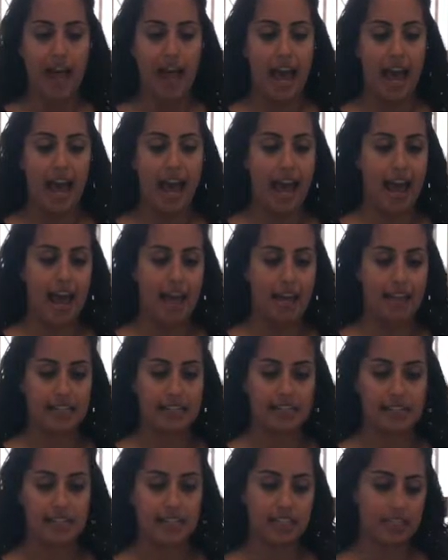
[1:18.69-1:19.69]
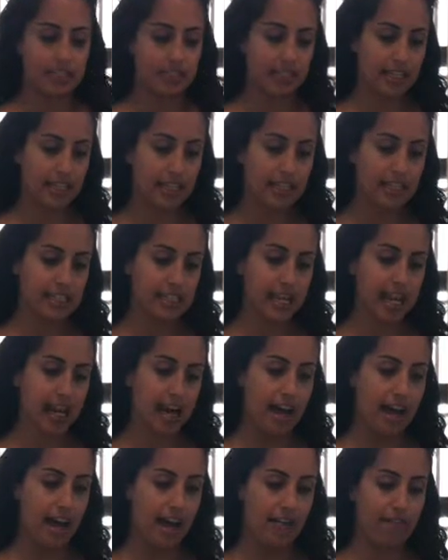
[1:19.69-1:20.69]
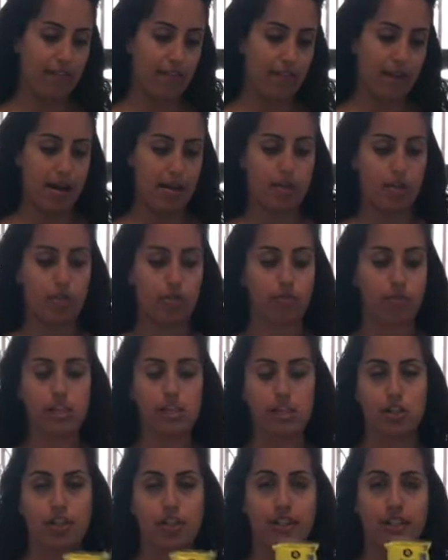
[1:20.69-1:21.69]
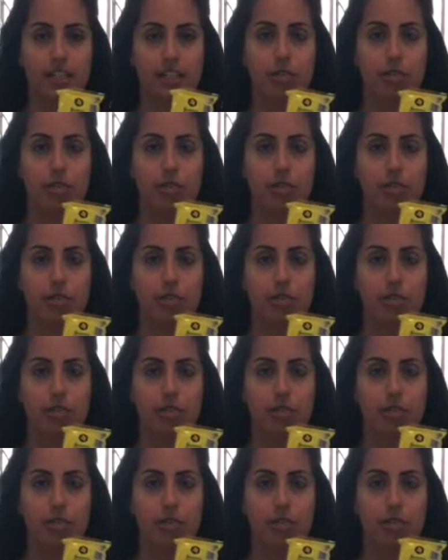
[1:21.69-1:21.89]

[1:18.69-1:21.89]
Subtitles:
and these have about 3 servings.